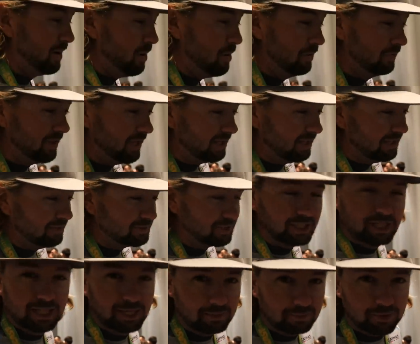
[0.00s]
only thing left is
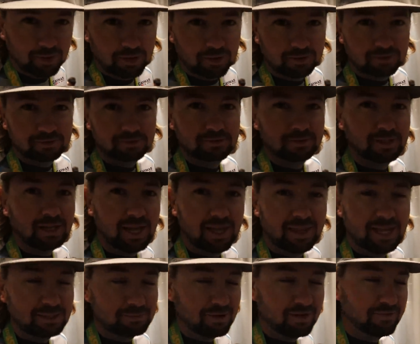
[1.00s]
the cleanup crawl. And
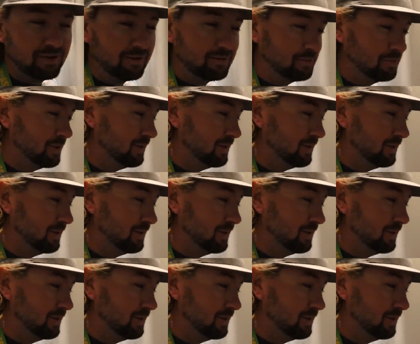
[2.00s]
that's my favorite